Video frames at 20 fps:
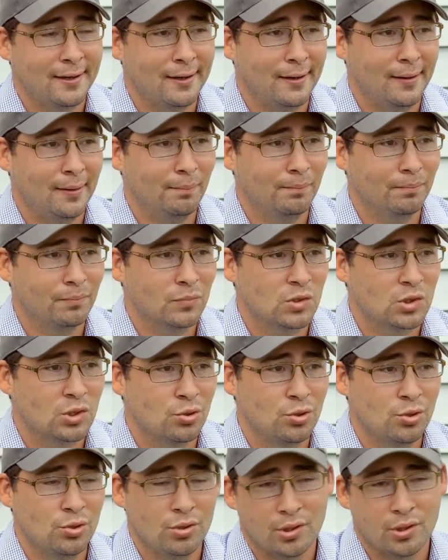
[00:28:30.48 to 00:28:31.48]
Um,
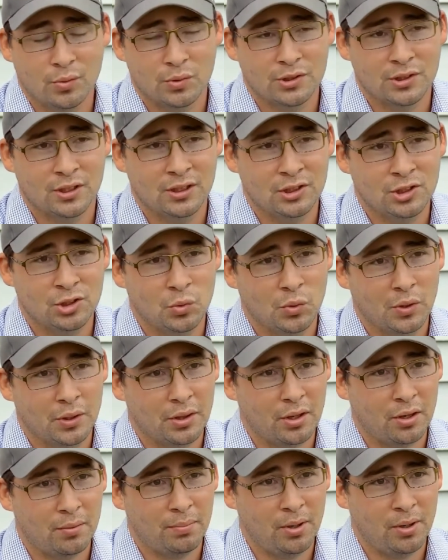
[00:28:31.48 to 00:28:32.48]
so knew there was an issue
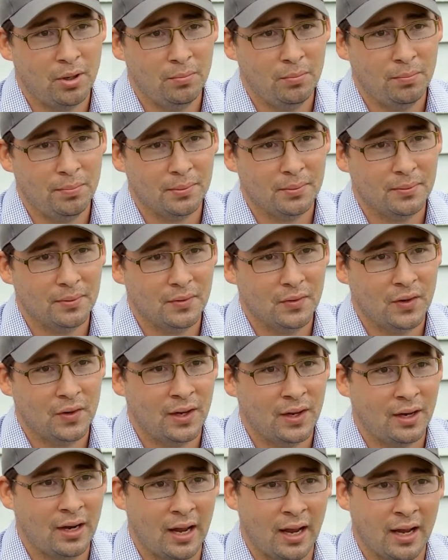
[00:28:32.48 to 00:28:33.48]
with our pump,
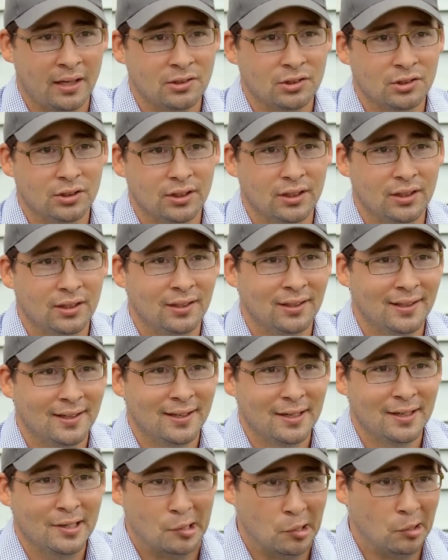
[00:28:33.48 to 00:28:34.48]
and actually
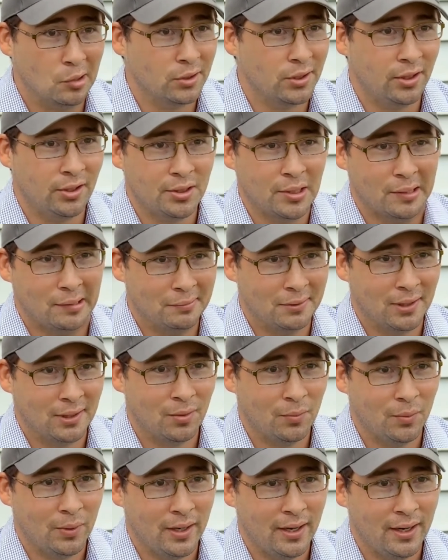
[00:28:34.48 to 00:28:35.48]
Called Halco
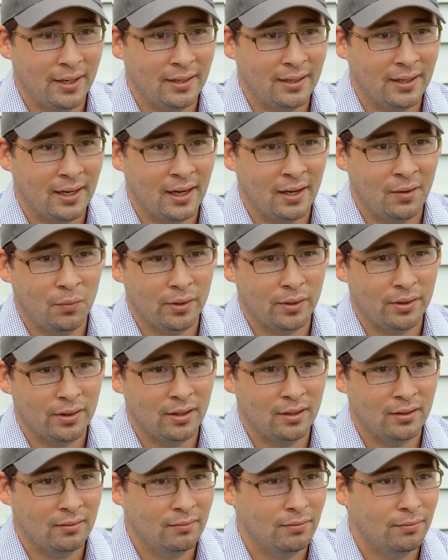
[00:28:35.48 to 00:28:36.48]
right away, and
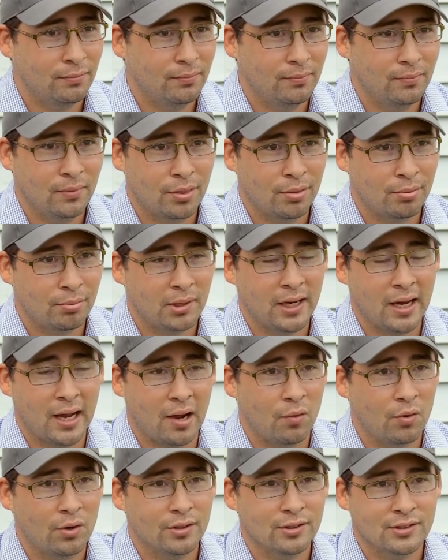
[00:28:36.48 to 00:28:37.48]
within three
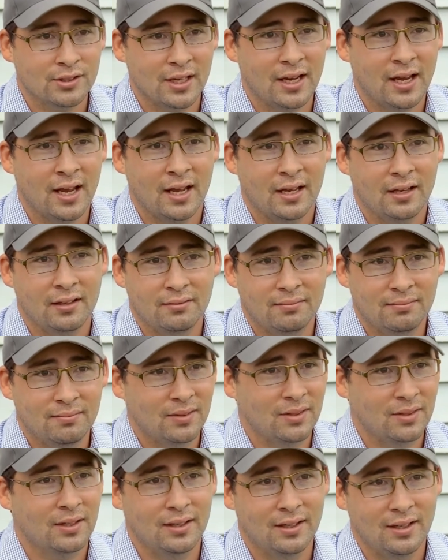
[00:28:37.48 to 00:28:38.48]
hours, they had
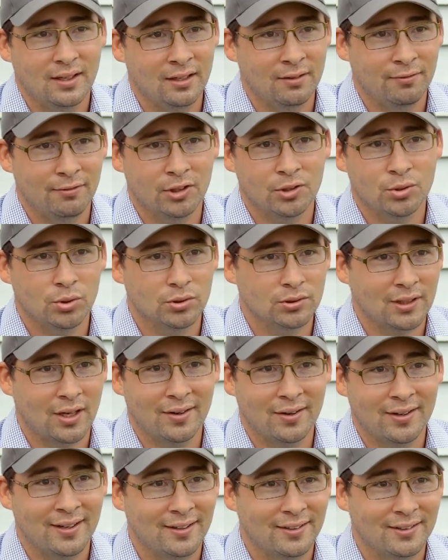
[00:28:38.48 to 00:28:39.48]
individuals
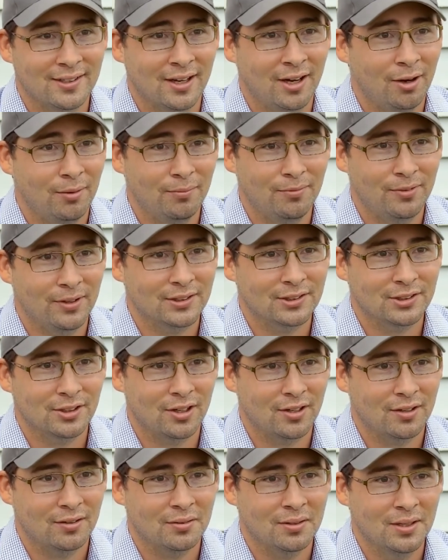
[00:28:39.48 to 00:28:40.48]
out here to help fix
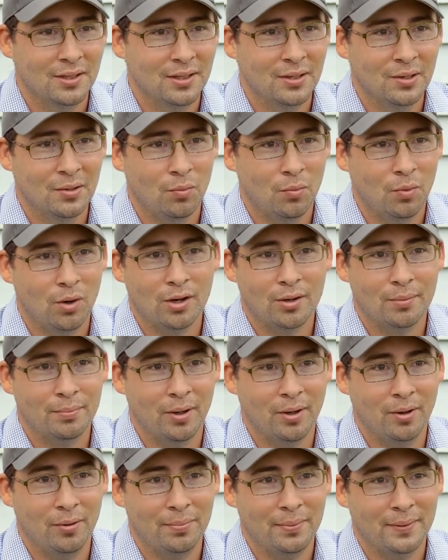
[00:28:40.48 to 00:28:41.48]
our water
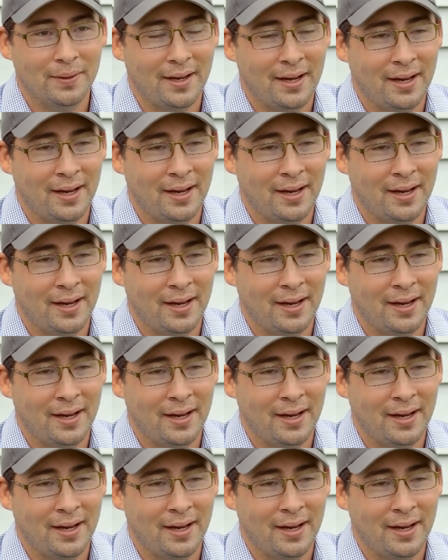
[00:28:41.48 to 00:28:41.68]
pump.